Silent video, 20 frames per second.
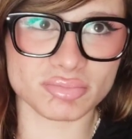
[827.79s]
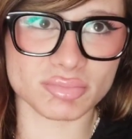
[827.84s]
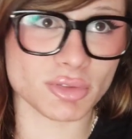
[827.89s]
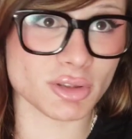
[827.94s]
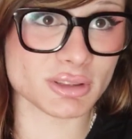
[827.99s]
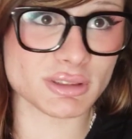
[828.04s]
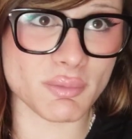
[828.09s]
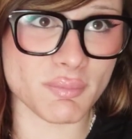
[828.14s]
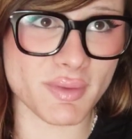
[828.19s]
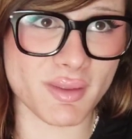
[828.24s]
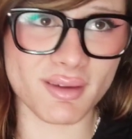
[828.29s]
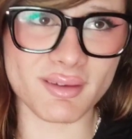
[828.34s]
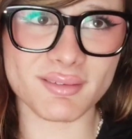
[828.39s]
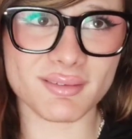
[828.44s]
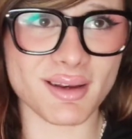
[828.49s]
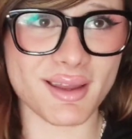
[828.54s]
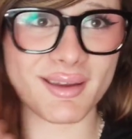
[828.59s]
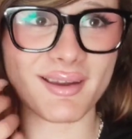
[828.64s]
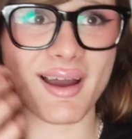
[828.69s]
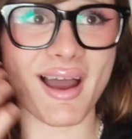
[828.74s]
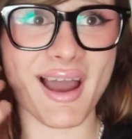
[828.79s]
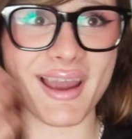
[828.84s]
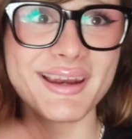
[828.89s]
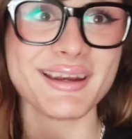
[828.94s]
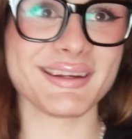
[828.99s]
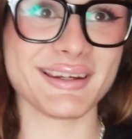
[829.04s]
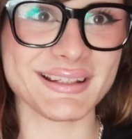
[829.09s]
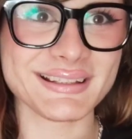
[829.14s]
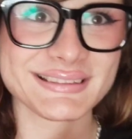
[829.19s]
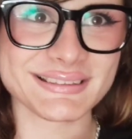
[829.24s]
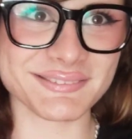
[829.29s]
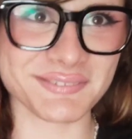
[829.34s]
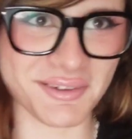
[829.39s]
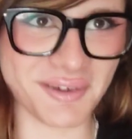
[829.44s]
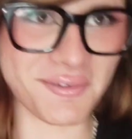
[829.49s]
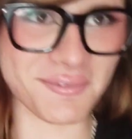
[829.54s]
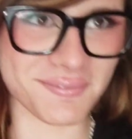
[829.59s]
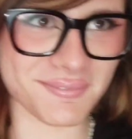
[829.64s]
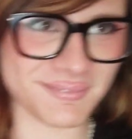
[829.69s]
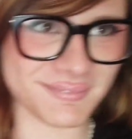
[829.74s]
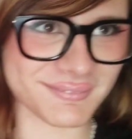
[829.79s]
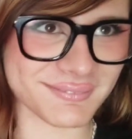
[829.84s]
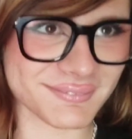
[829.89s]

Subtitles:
or something. Like, I need to know.